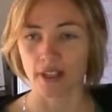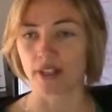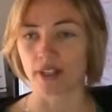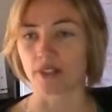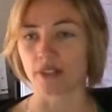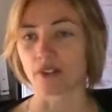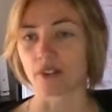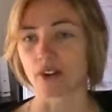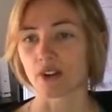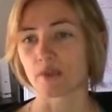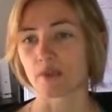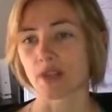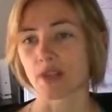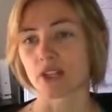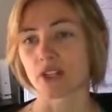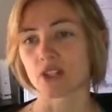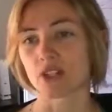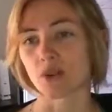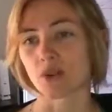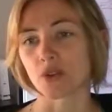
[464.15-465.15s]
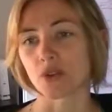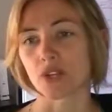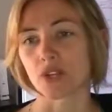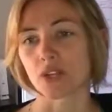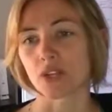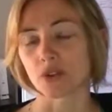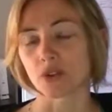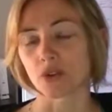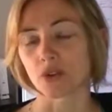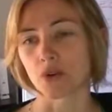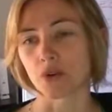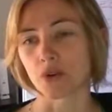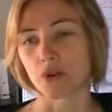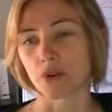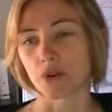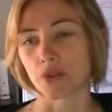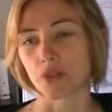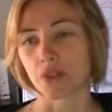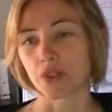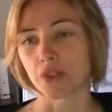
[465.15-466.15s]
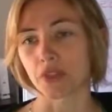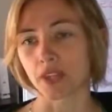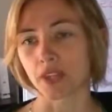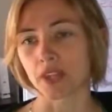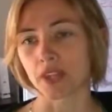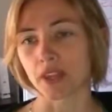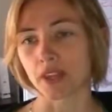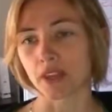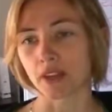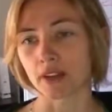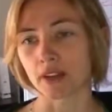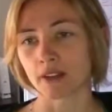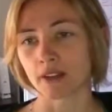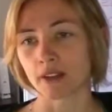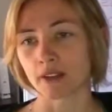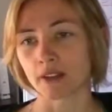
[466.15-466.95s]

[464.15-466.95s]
You've got to make sure that you're thinking